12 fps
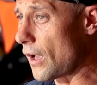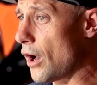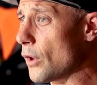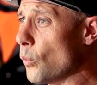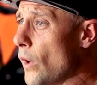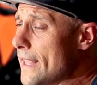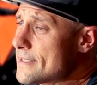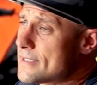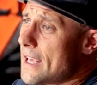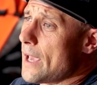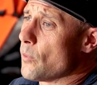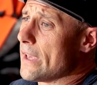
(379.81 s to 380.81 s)
on
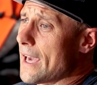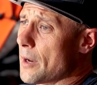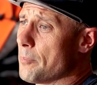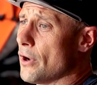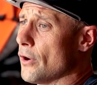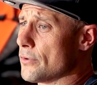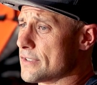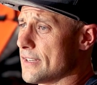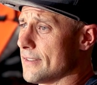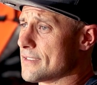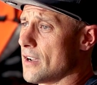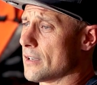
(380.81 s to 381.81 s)
Wednesday, we had a
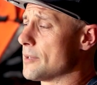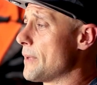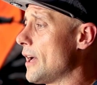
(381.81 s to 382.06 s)
post and it talked